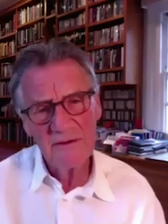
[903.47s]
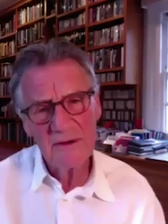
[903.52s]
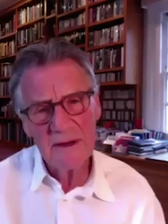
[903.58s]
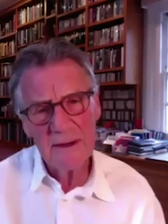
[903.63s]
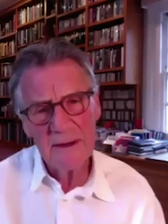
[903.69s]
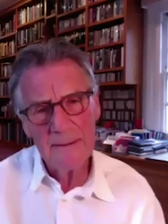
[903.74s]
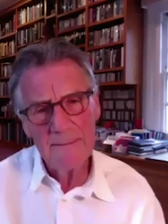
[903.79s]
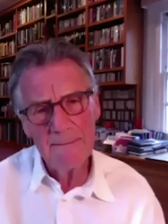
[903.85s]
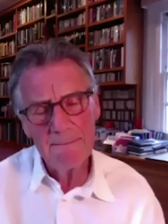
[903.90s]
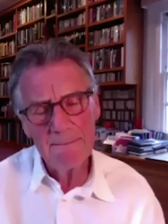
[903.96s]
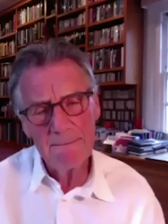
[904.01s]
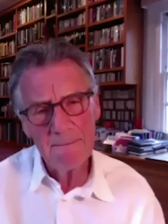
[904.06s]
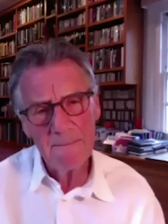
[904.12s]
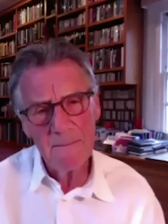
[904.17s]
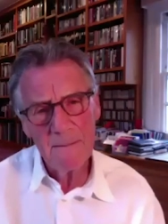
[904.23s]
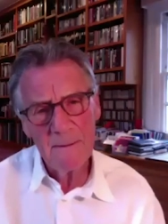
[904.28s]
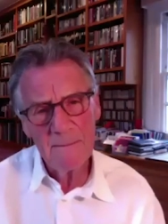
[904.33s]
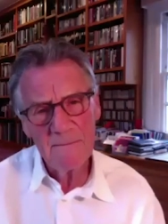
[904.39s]
Um,
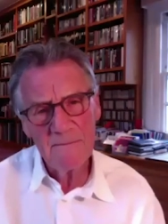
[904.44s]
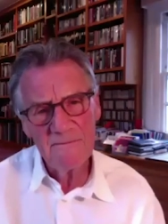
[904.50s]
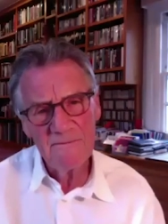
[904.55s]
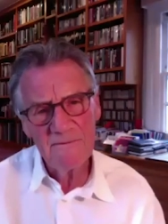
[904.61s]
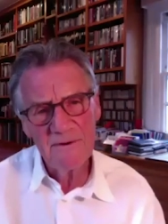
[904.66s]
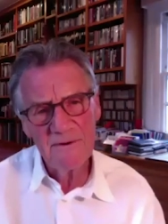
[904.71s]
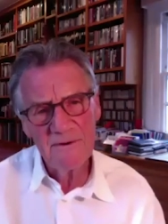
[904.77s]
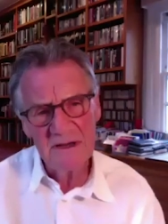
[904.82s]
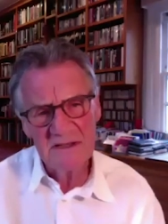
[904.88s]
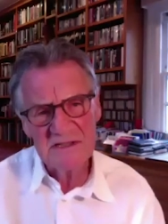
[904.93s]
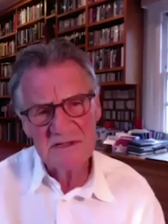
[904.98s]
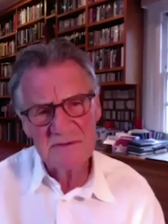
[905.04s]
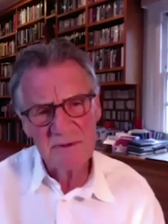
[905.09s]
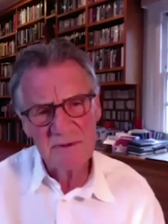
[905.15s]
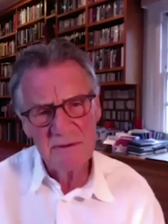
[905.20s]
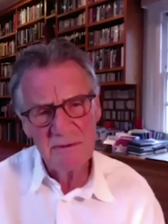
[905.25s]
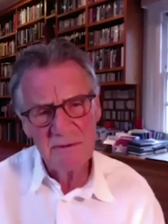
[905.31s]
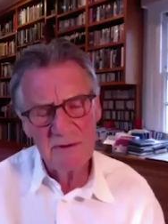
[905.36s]
for us,
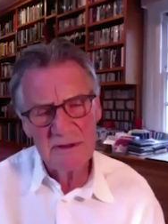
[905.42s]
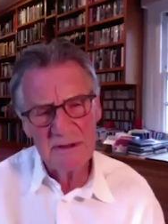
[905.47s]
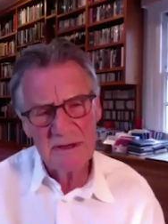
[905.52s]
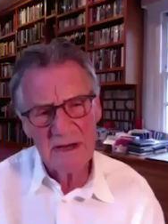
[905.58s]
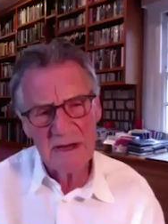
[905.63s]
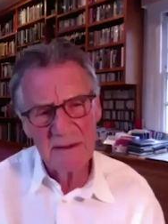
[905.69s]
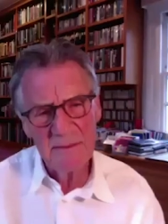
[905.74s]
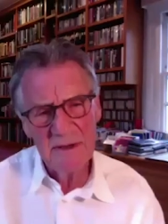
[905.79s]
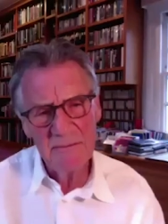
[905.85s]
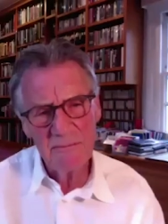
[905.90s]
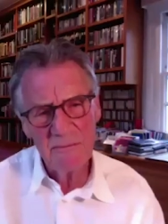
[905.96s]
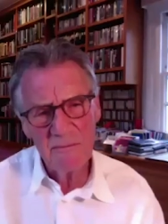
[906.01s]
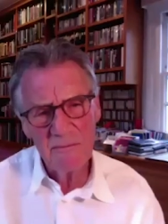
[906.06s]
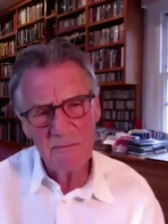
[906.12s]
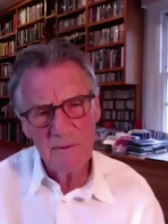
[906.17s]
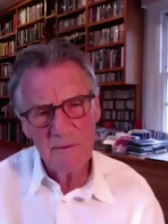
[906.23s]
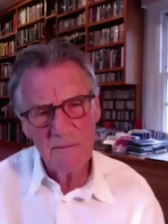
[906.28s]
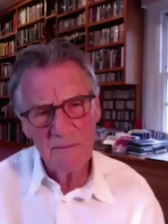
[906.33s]
we were, I mean,
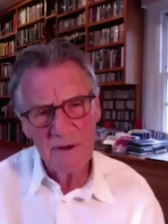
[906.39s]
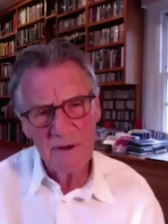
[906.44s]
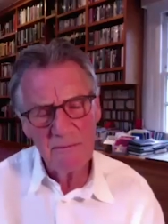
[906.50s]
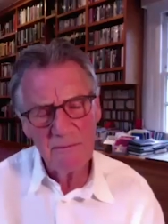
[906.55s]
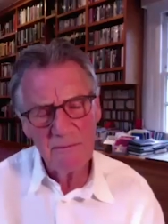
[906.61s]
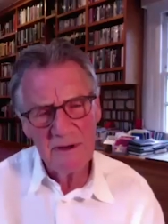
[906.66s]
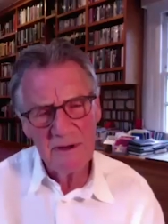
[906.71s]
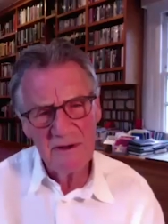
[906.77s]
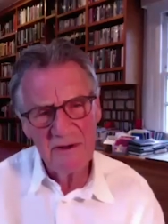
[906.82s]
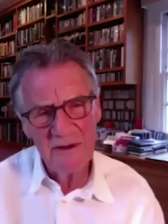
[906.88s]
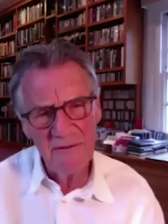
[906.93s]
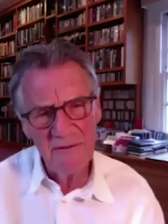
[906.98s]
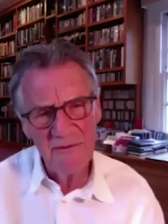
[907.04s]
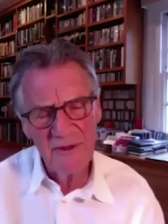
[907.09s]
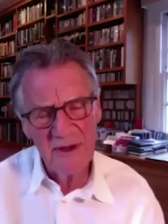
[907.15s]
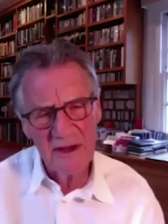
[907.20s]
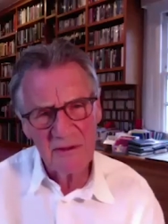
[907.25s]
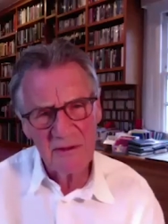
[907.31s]
we, we did
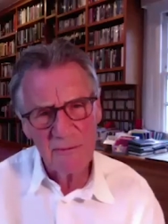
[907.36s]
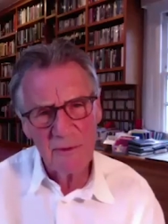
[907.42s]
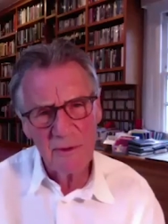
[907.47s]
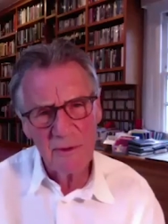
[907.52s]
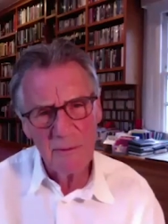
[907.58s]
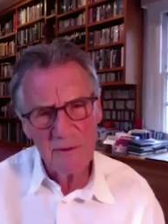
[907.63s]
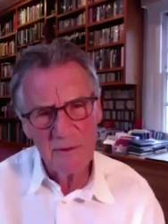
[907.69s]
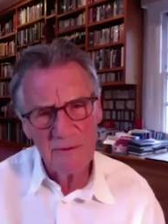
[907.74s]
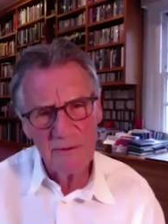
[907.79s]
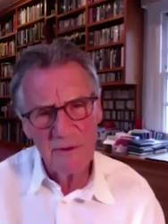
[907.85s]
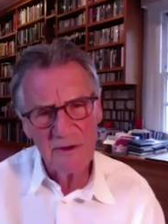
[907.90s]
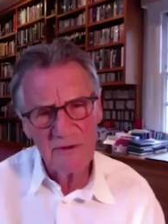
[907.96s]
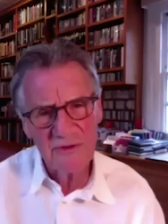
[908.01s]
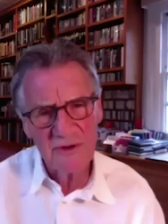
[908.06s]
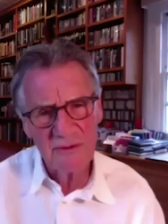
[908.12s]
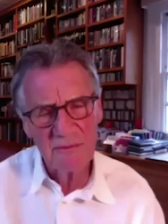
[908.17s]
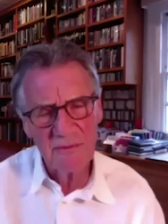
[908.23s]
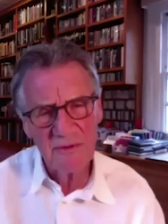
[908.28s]
think that we were doing
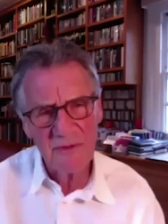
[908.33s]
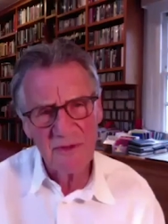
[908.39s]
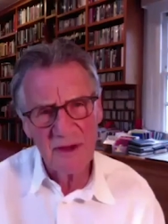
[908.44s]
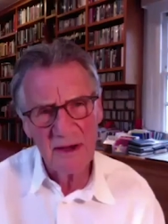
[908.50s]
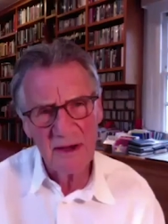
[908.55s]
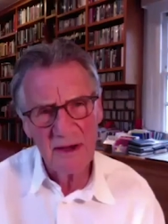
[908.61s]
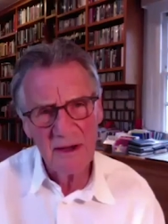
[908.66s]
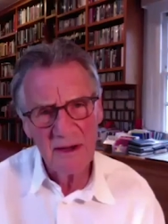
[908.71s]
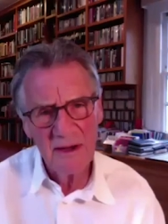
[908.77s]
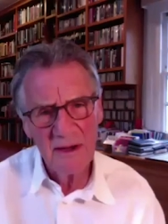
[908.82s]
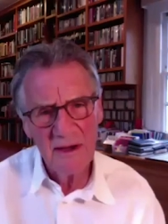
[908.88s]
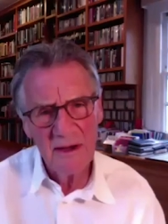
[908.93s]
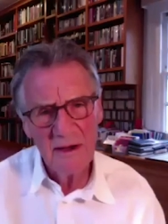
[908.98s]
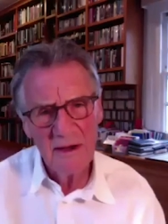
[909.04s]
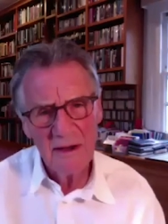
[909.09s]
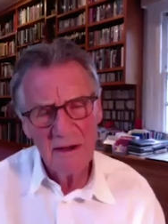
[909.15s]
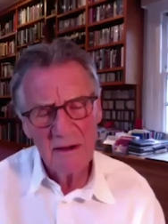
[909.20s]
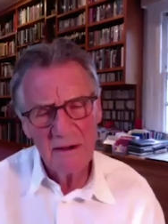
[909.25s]
something
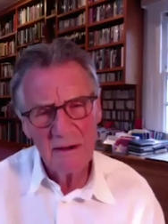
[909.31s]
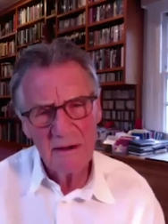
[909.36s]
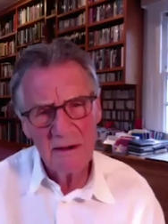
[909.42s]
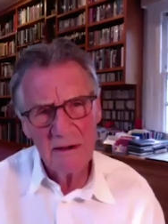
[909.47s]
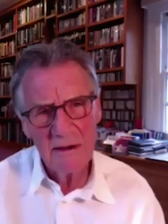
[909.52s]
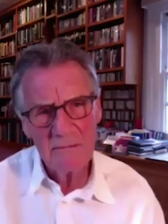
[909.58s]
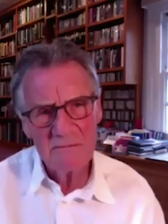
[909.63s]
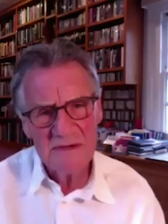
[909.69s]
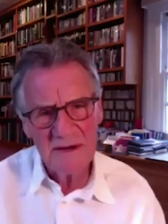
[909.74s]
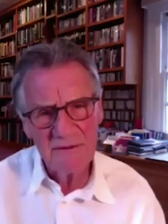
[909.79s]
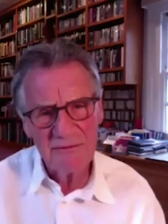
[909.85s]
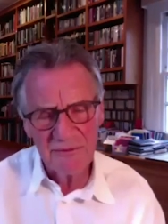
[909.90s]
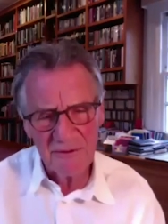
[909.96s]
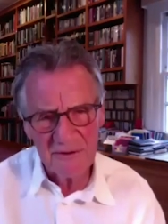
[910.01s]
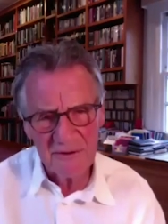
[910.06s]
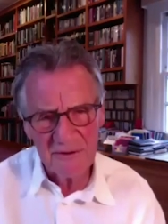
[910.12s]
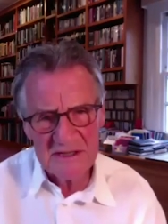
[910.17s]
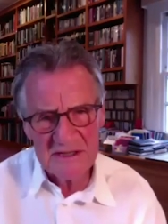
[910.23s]
um,
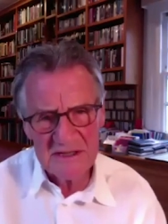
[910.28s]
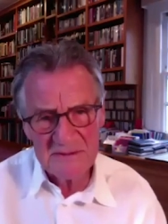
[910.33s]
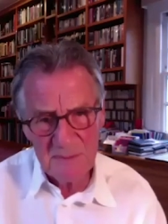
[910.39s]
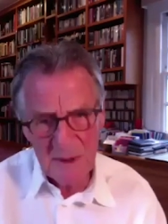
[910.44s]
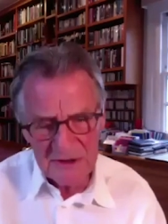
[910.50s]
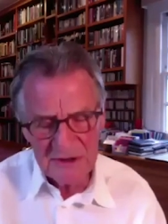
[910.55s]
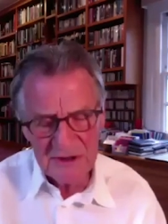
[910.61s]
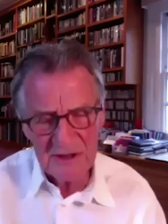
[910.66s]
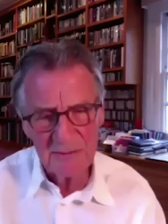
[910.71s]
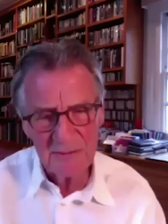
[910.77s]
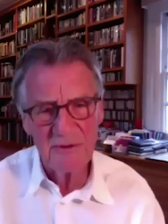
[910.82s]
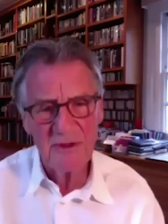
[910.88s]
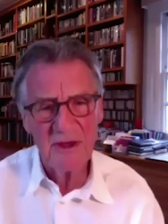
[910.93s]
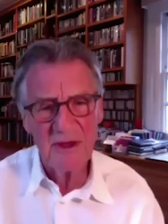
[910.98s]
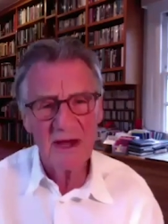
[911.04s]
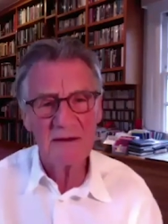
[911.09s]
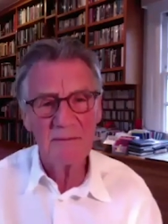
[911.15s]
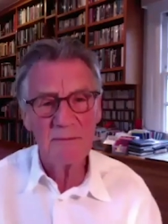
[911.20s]
different, especially with
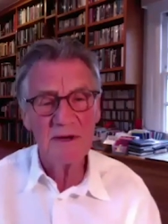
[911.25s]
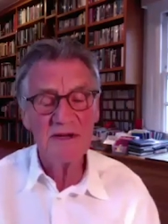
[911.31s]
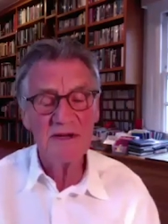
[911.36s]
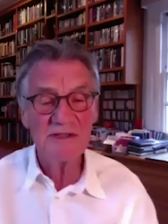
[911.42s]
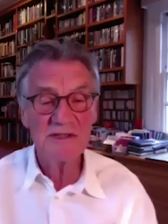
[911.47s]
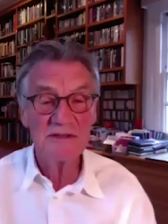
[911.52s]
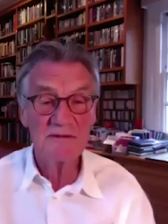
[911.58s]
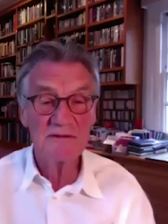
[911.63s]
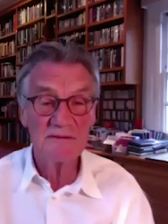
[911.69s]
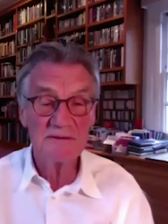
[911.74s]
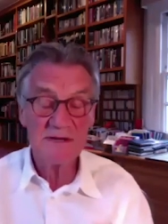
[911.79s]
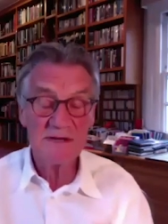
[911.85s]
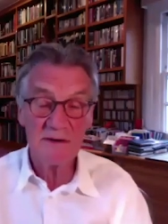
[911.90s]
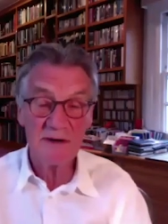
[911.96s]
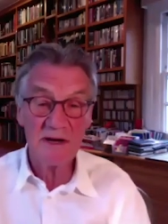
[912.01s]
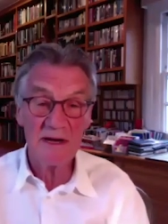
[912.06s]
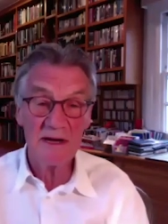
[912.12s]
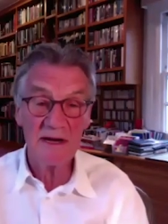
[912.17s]
the animation,
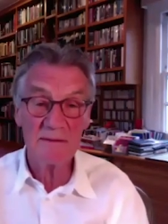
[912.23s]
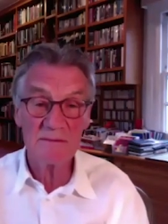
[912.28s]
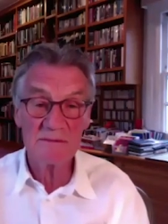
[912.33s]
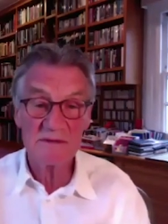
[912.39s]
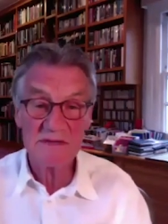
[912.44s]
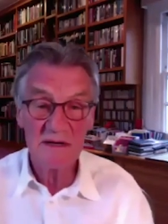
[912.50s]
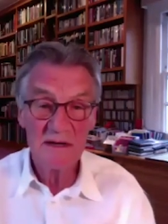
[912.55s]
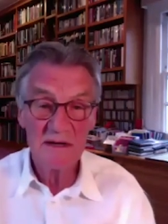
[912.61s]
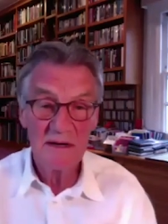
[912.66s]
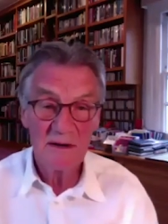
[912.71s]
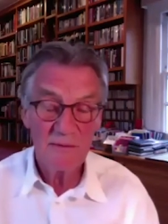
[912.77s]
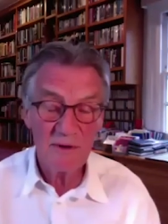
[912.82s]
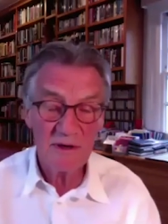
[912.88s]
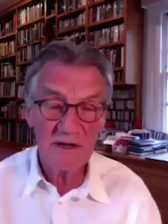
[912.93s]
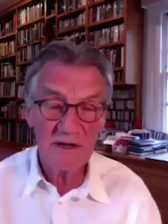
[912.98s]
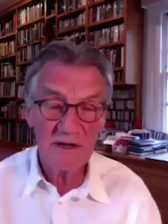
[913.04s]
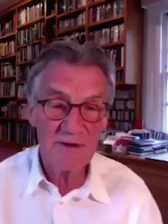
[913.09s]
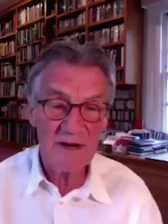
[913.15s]
Terry Gilliam's
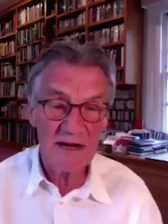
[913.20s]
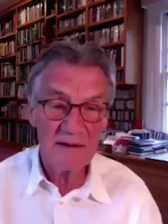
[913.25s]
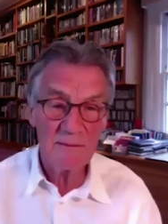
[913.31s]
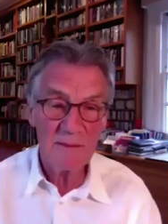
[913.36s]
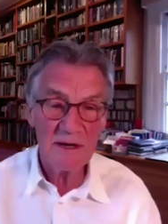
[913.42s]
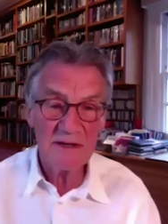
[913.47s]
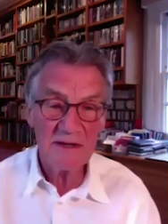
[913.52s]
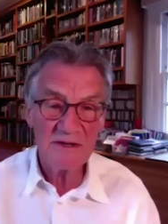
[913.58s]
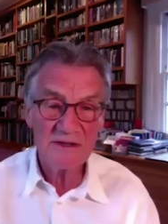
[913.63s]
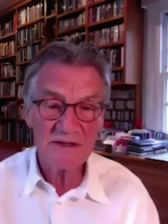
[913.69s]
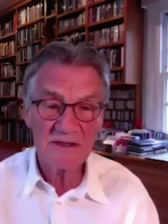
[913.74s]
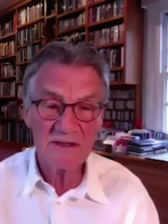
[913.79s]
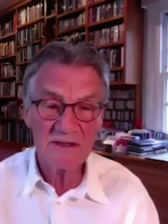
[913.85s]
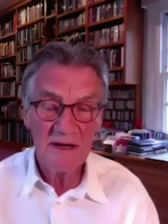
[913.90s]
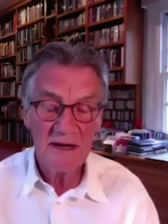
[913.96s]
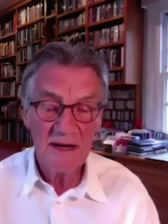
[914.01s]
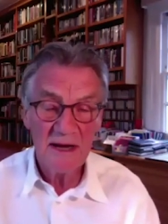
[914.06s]
wonderful animation.